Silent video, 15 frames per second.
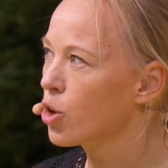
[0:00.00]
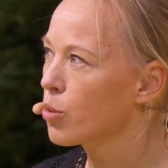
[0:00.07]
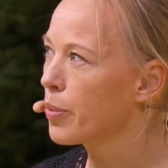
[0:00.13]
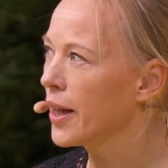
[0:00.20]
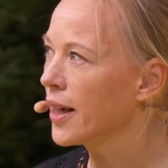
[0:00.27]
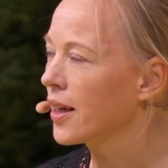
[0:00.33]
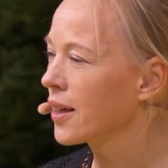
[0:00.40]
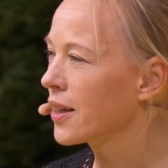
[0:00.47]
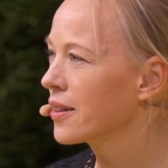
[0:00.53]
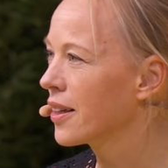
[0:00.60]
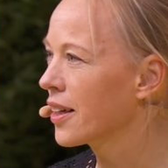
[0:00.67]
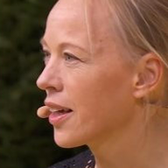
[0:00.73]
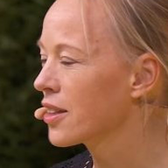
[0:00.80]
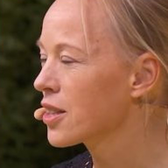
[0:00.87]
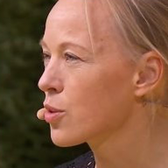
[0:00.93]
go back,
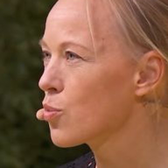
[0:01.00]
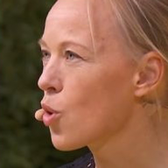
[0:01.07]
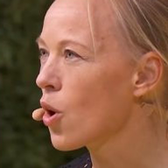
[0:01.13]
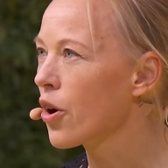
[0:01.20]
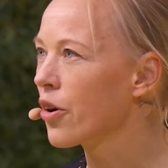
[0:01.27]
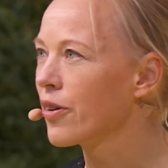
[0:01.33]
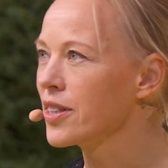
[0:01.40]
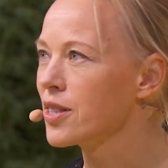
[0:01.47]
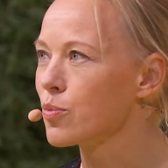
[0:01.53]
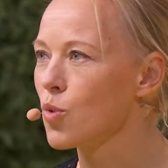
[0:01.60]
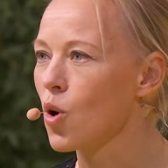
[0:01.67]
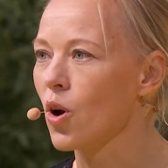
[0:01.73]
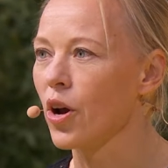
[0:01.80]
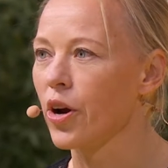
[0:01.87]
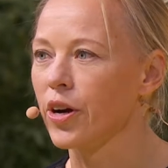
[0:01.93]
they get smaller and
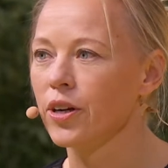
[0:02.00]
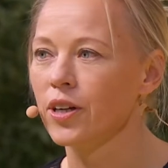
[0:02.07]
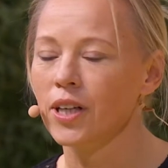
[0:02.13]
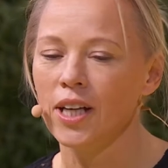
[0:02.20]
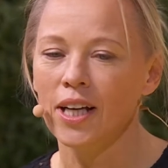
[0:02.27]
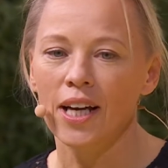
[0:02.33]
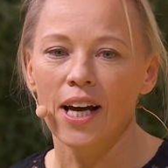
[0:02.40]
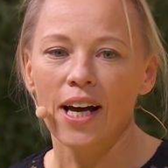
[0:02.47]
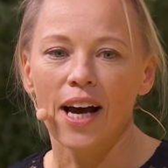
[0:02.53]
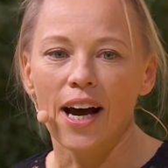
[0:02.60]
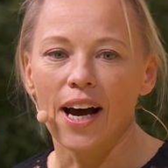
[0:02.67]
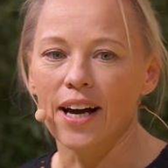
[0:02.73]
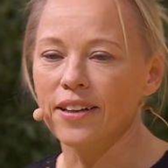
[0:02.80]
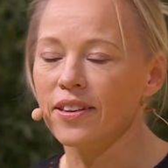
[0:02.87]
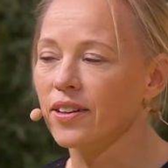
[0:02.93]
smaller,
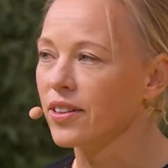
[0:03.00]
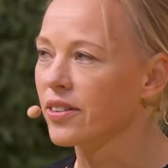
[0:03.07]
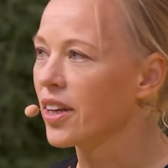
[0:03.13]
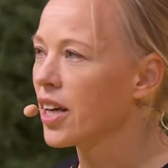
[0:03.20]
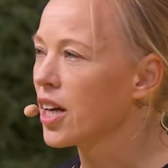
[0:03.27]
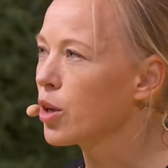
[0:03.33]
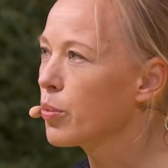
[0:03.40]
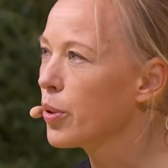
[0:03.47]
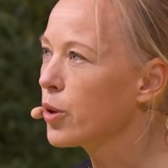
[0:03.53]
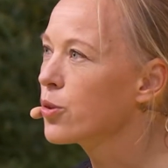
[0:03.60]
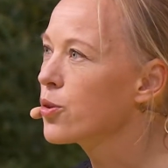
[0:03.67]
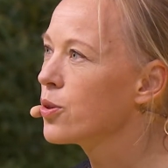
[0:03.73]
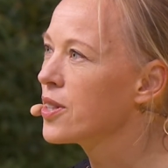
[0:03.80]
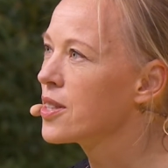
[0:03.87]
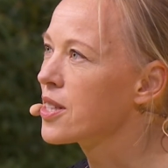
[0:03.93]
and they are
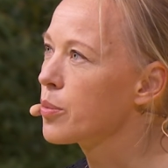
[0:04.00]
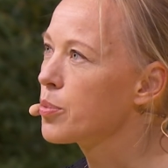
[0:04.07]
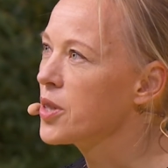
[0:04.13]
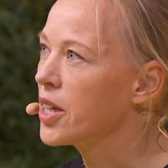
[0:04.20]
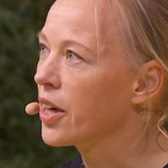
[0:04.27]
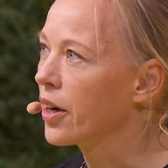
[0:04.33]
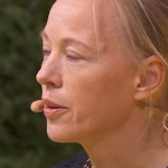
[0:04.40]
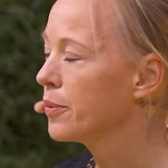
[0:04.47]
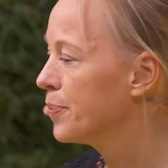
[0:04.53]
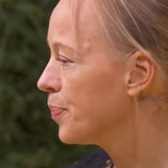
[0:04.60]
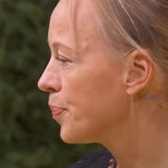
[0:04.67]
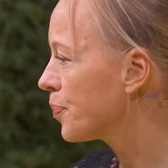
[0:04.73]
about to disappear.